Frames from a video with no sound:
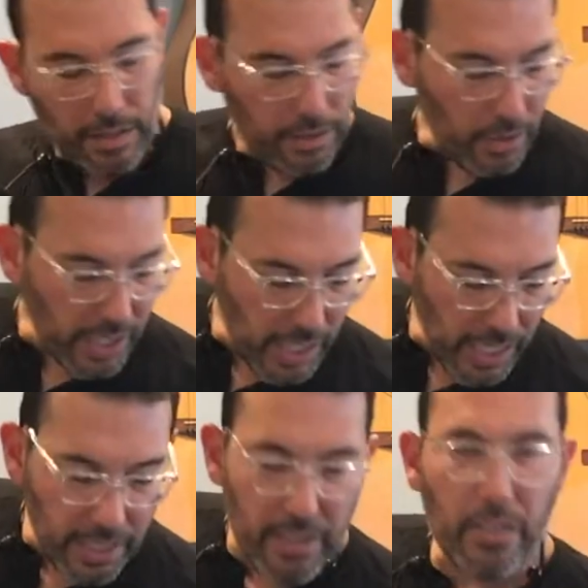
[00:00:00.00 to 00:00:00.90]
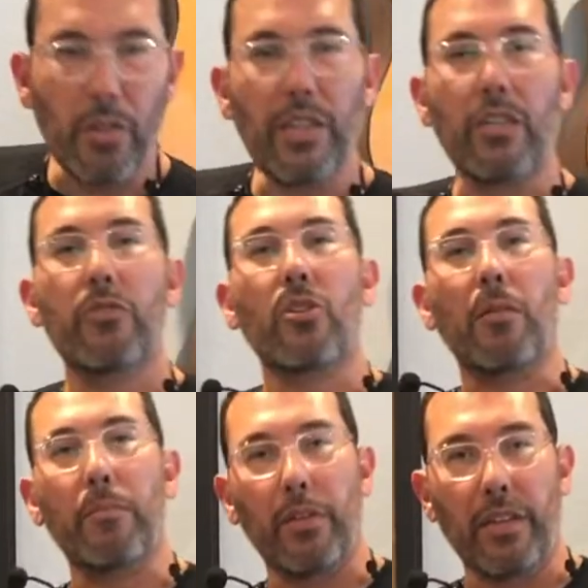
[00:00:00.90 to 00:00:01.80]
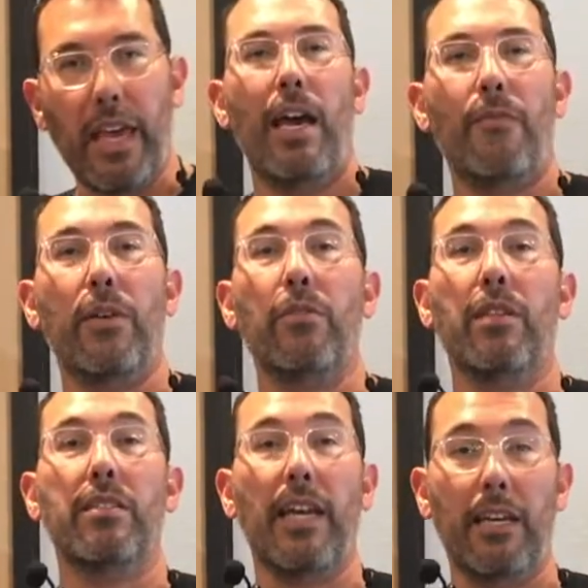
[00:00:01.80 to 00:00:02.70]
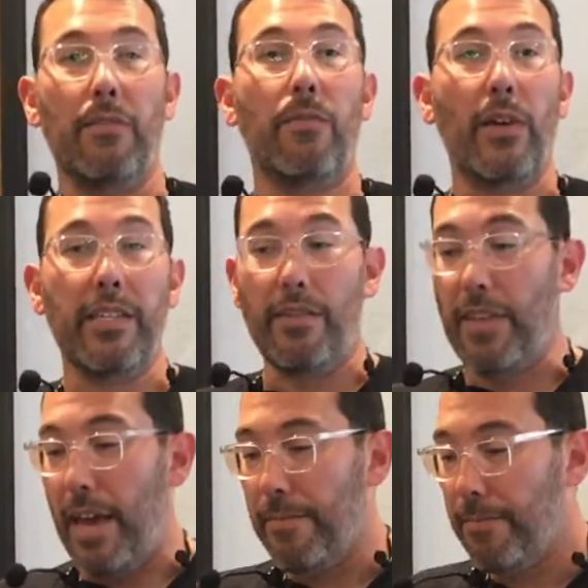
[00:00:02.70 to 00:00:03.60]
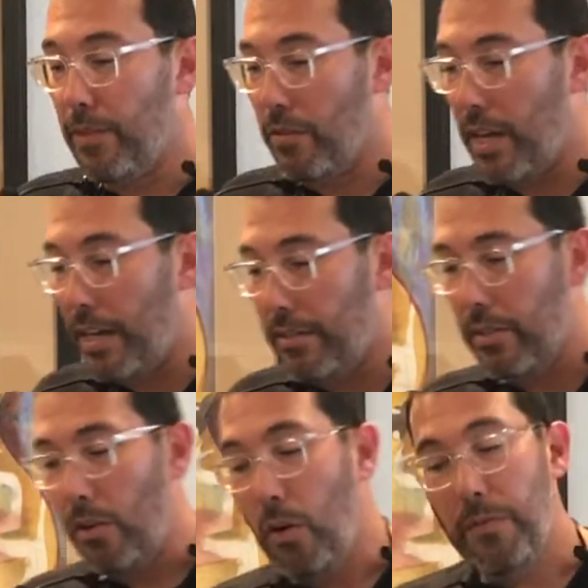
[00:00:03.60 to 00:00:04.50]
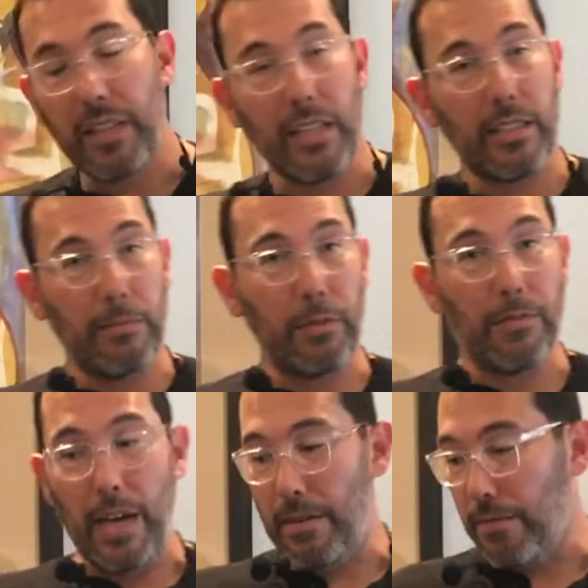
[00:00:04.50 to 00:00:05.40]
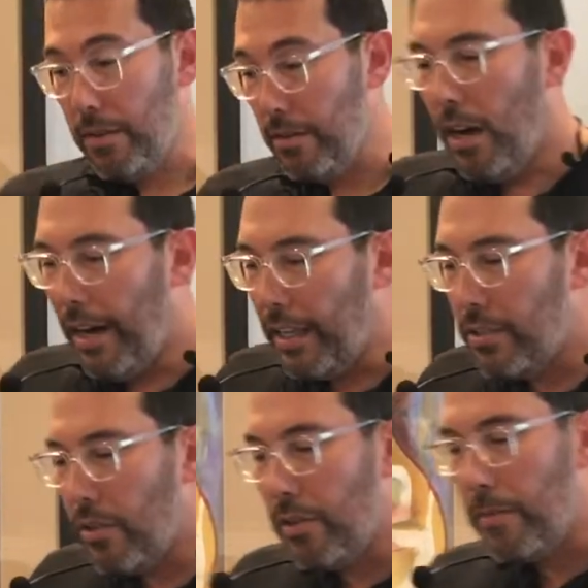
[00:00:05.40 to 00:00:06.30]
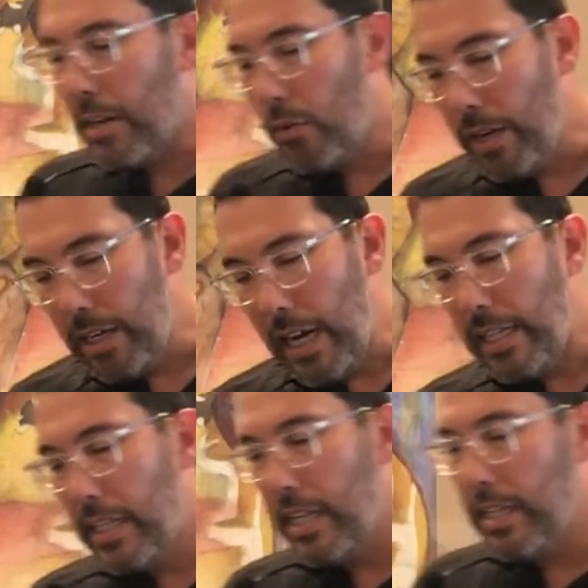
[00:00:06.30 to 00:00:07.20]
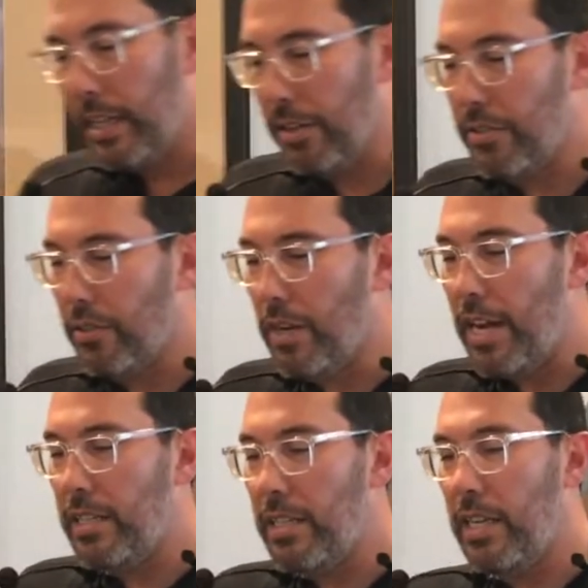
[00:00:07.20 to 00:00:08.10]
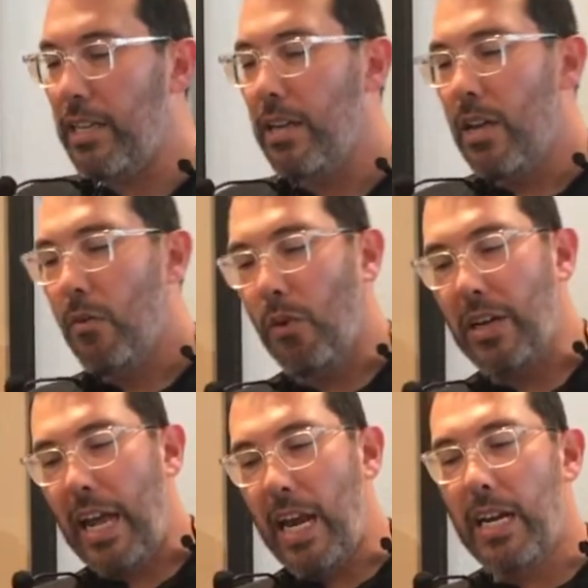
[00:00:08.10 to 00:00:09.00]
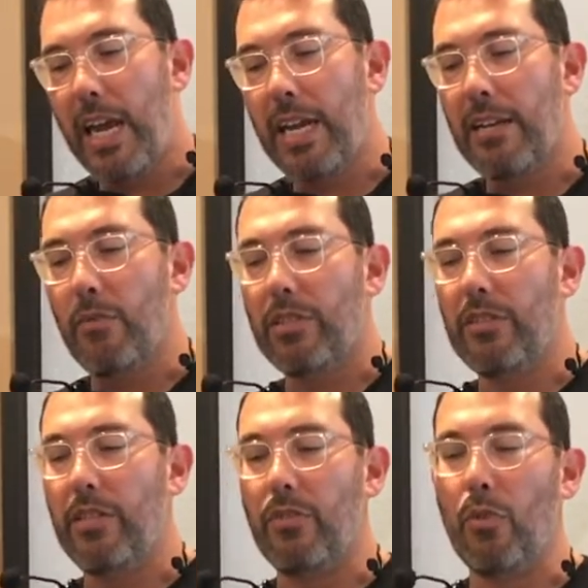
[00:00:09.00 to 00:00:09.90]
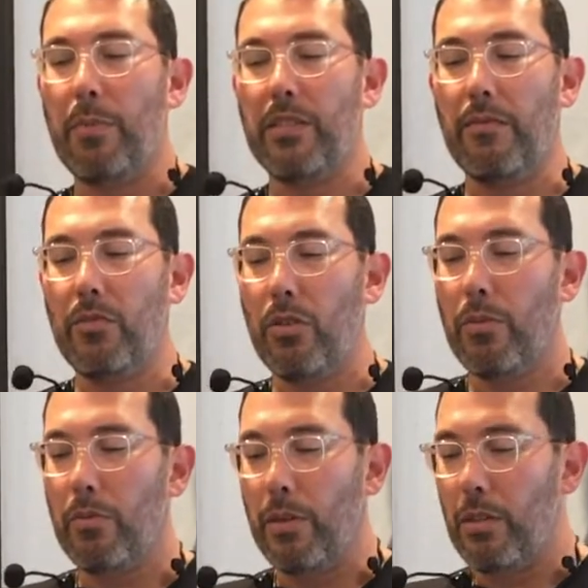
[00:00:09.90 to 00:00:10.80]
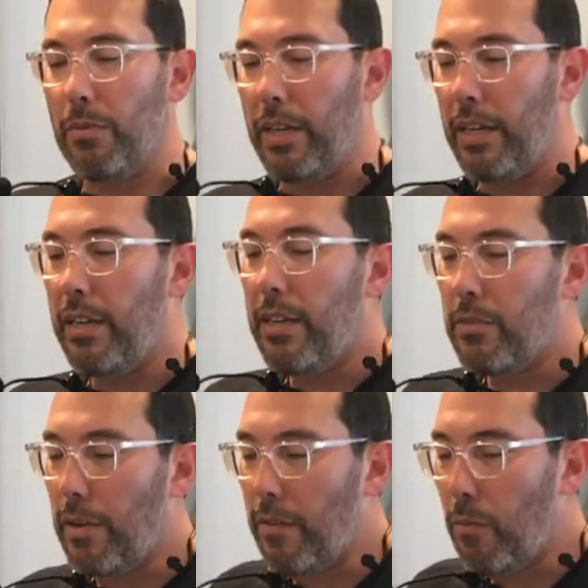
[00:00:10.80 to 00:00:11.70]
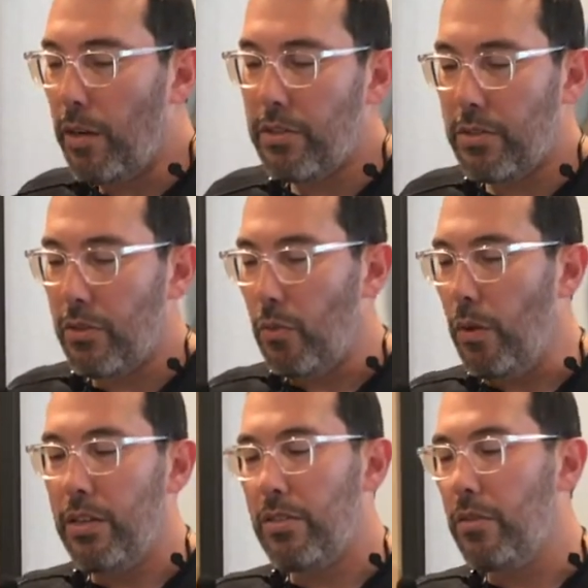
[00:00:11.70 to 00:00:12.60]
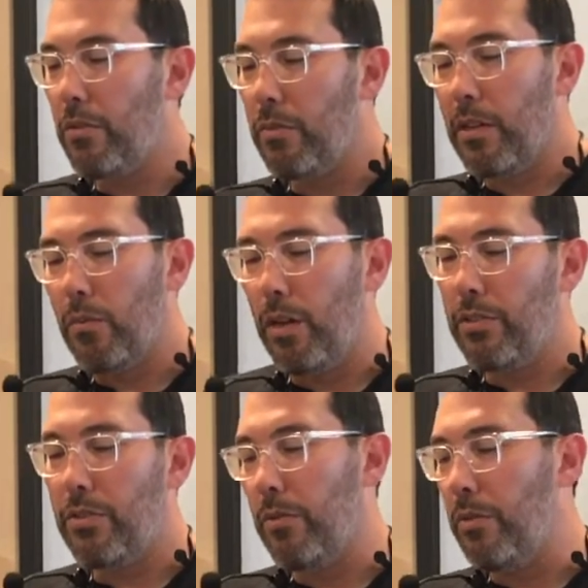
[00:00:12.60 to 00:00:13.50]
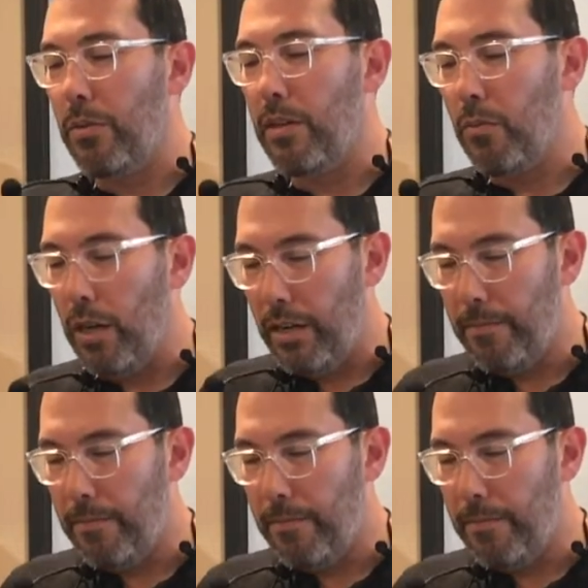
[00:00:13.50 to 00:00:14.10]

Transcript: So the key is to know that you start building halfway through the second phrase of that. Okay, so hopefully that simplified it for you. All right, let's go ahead and make our way to 19 here. So 19, we're in 8-8, which is in groupings of 2, 3, 3. So we have 1, 2, 1, 2, 3, 1, 2, 3, 1.